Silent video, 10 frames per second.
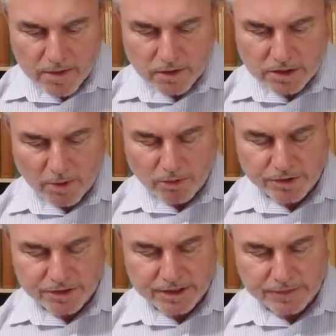The
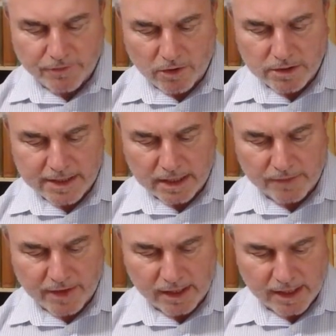tumultuous years following the Second
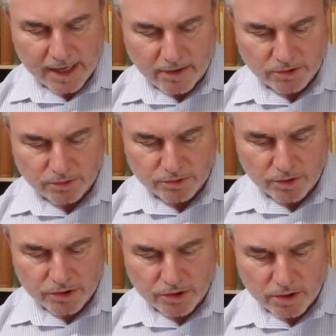Vatican Council saw
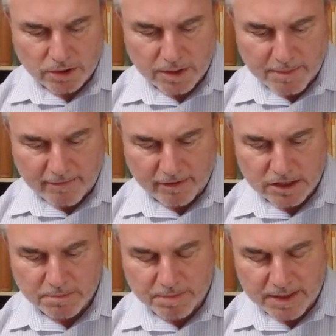the Church in America
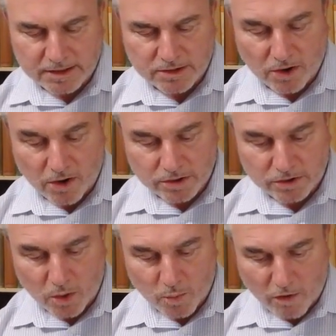split into
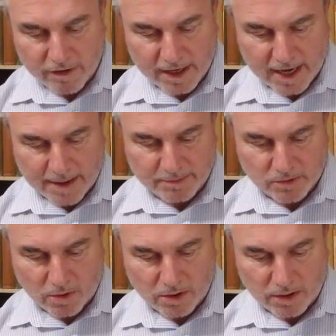hostile warring camps
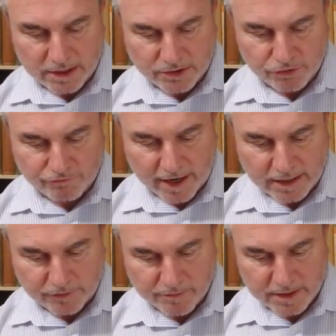on issues ranging from the